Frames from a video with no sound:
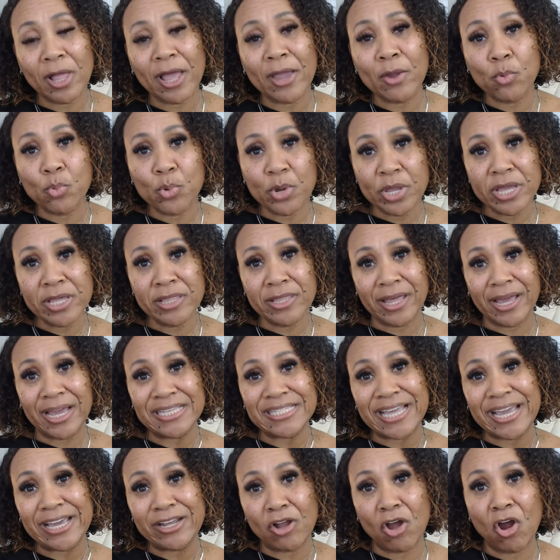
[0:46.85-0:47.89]
I realized
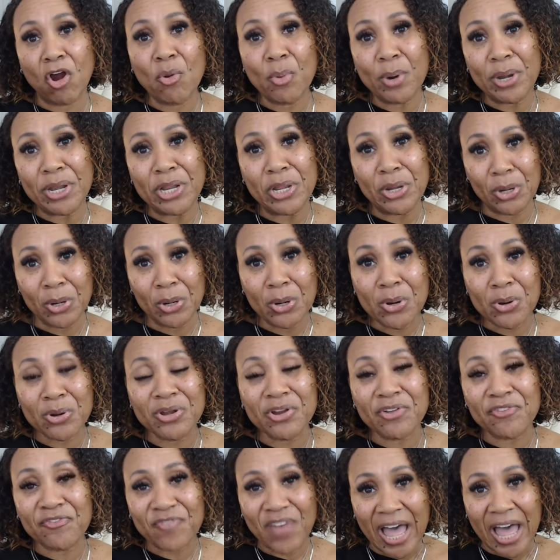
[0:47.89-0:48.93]
I had already
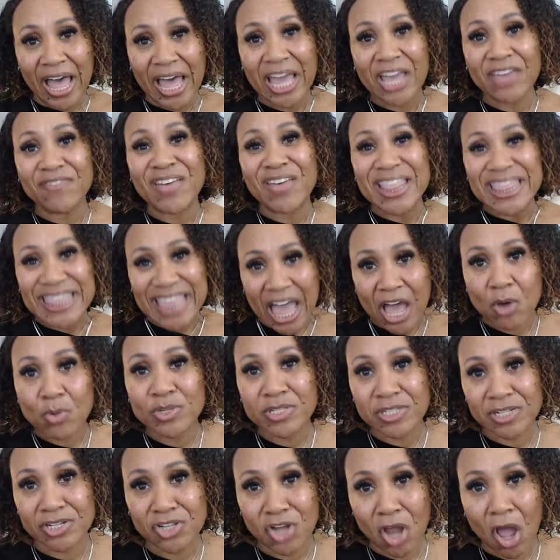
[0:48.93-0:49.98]
earned five
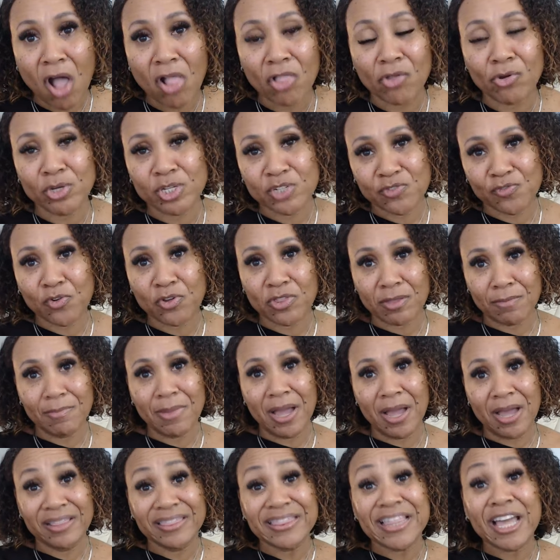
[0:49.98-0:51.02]
thousand dollars for the month.